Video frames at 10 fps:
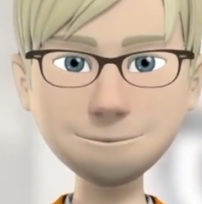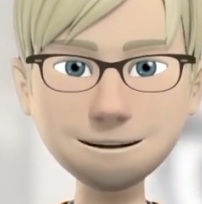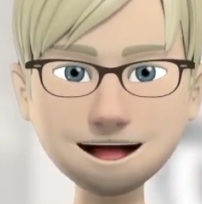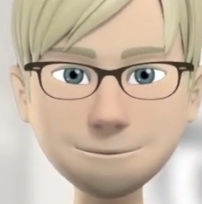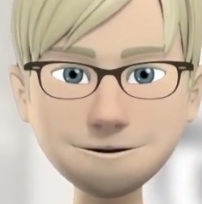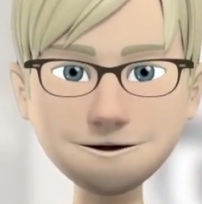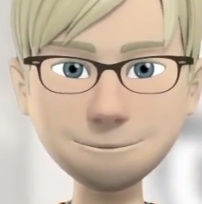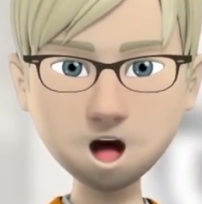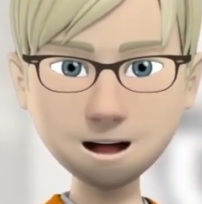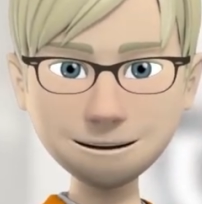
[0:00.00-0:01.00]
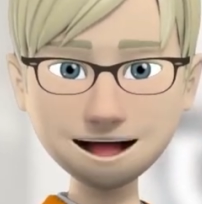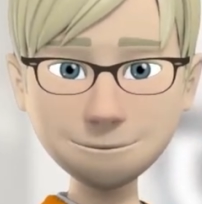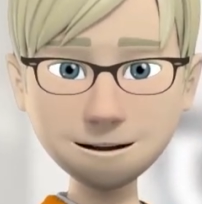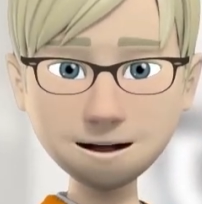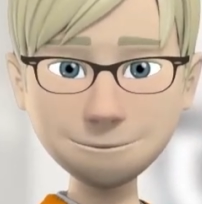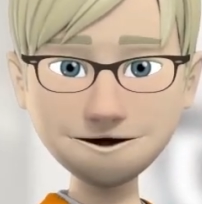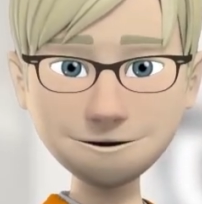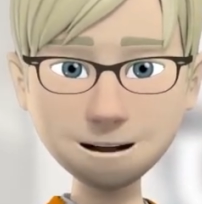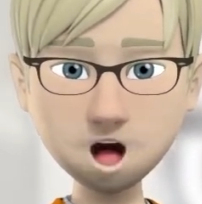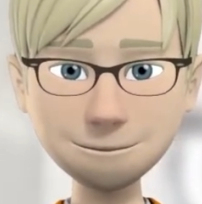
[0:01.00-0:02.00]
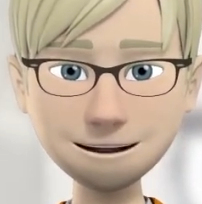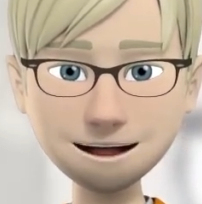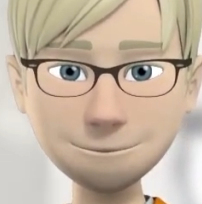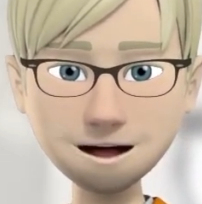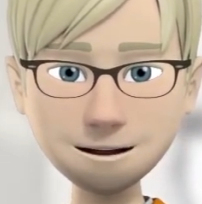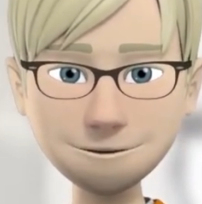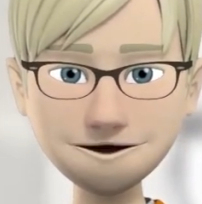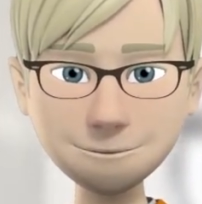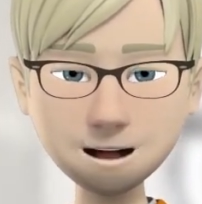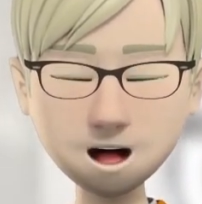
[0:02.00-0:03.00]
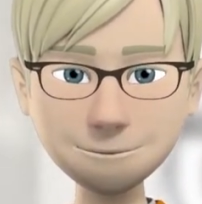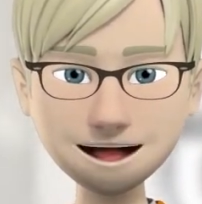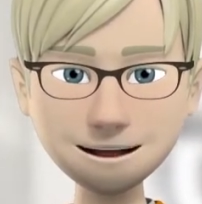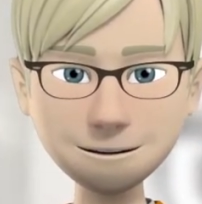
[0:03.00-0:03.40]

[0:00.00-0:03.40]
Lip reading: and to avoid them, there are different voltage regulators